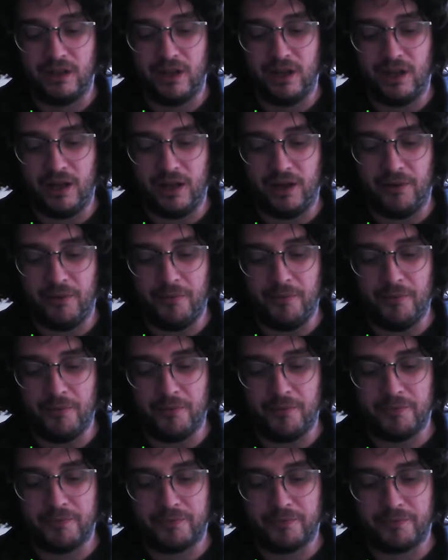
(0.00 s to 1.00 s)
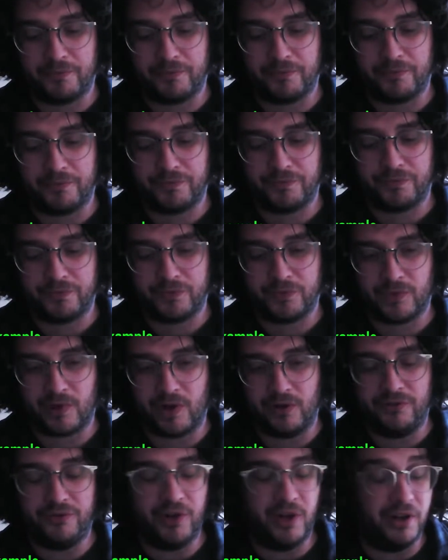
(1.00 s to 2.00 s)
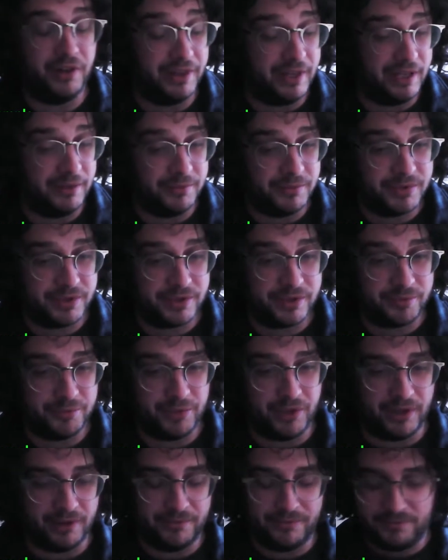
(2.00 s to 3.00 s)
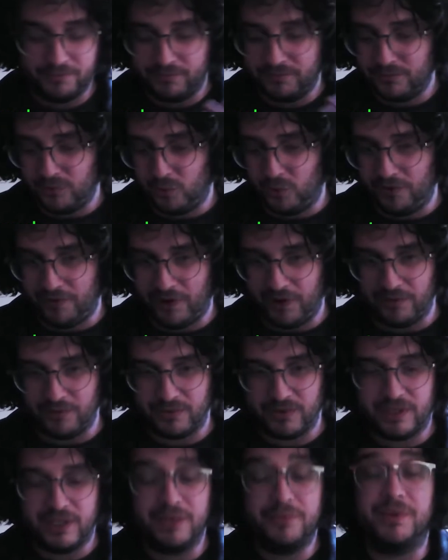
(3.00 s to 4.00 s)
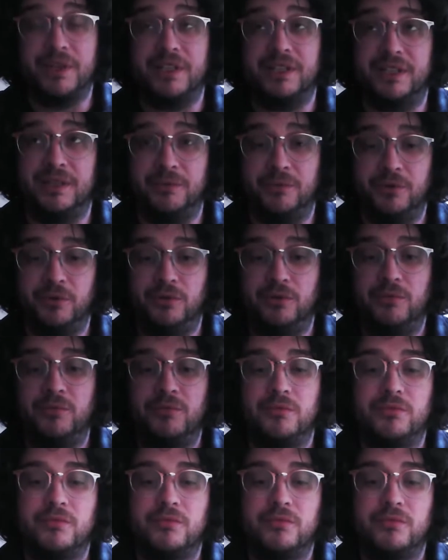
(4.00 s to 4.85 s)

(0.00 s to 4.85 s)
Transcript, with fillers: um, file names, but without keeping it simple,